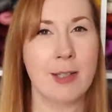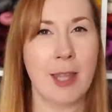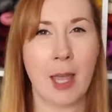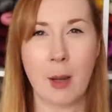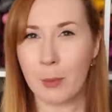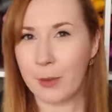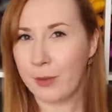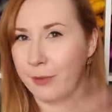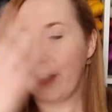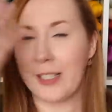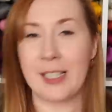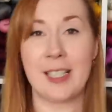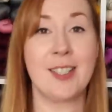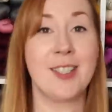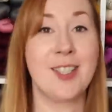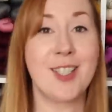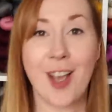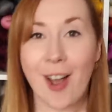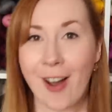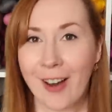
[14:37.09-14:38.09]
That would feel
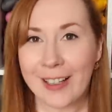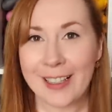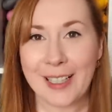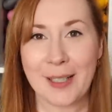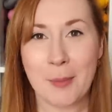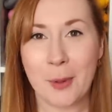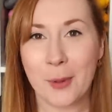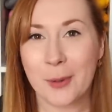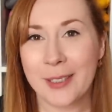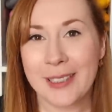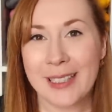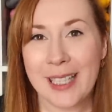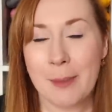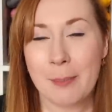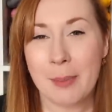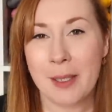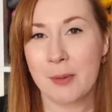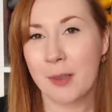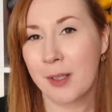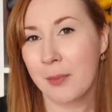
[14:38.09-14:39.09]
entirely more in
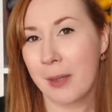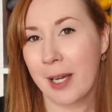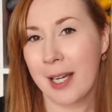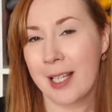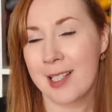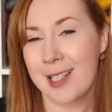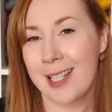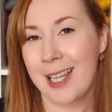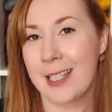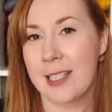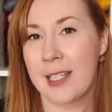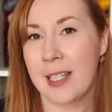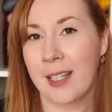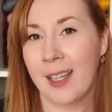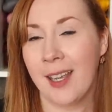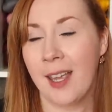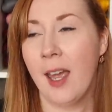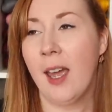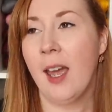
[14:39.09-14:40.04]
keeping with my aesthetic.